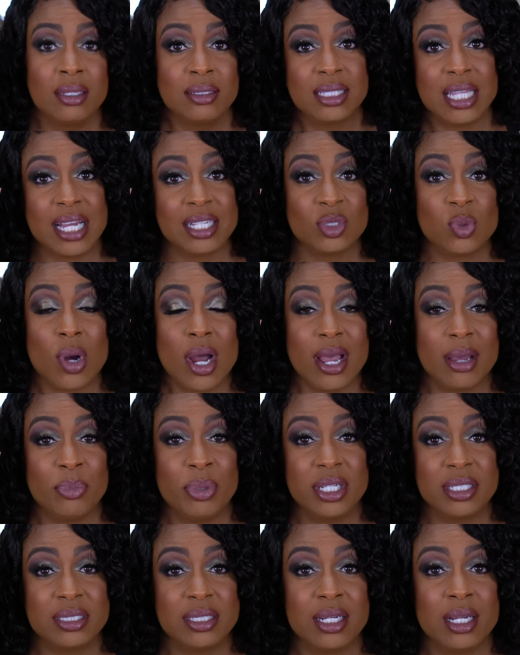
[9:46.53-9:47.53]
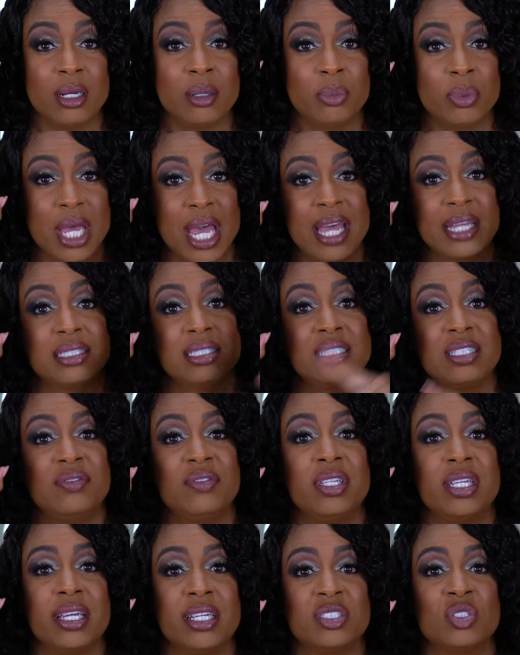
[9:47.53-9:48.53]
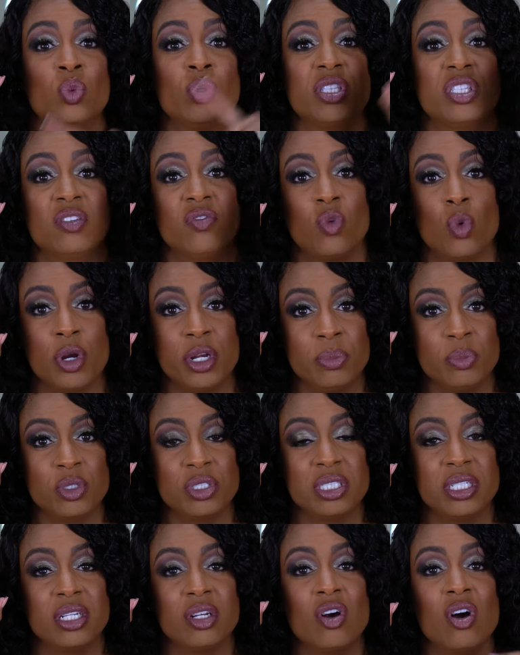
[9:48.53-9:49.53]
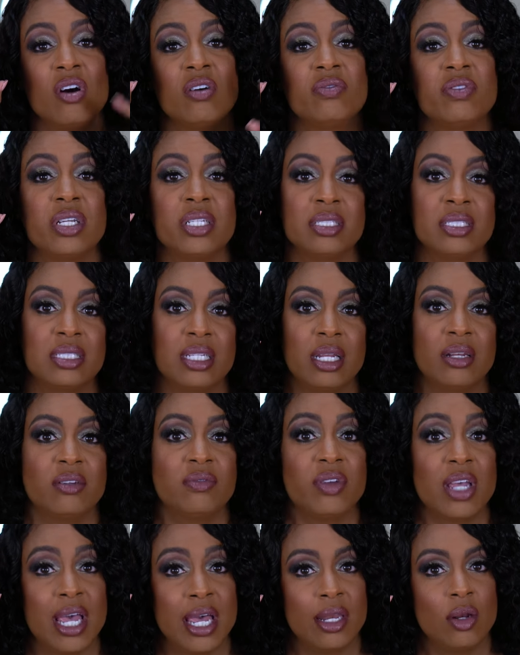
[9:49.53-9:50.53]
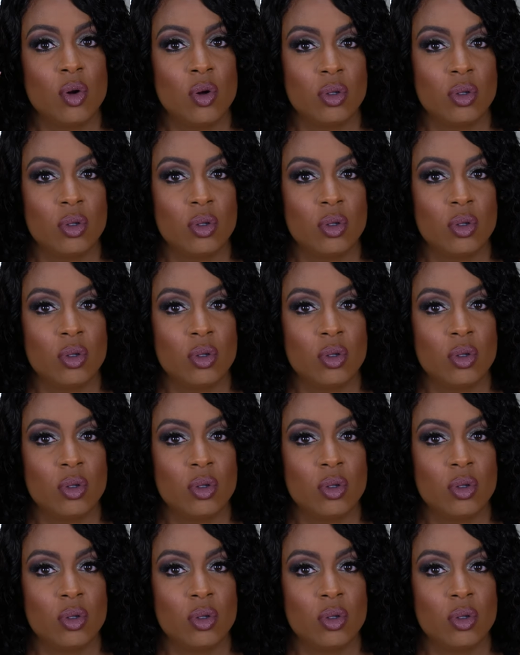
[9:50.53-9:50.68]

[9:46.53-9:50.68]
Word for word: that's why I picked it up at CVS with the 40% off instead of at